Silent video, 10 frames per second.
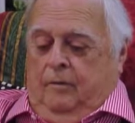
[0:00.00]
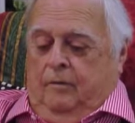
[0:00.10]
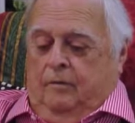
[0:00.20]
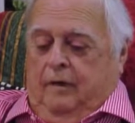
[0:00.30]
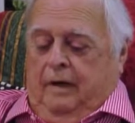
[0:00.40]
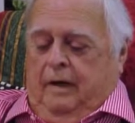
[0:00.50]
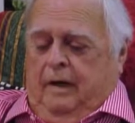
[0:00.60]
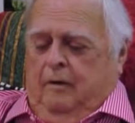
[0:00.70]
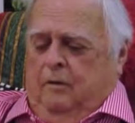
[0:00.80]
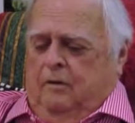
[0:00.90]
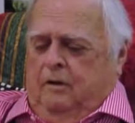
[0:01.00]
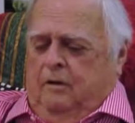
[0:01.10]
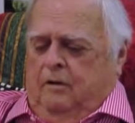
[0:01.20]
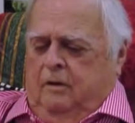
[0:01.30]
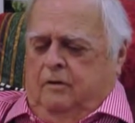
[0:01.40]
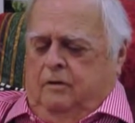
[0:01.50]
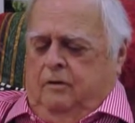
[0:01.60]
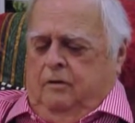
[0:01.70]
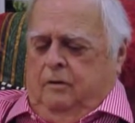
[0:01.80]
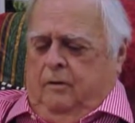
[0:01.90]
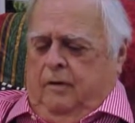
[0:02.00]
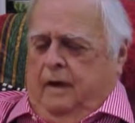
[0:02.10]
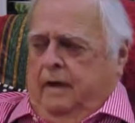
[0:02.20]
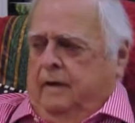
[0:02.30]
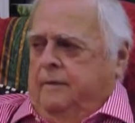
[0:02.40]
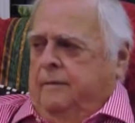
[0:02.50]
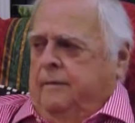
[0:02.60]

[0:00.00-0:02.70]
was right, it was a good school then.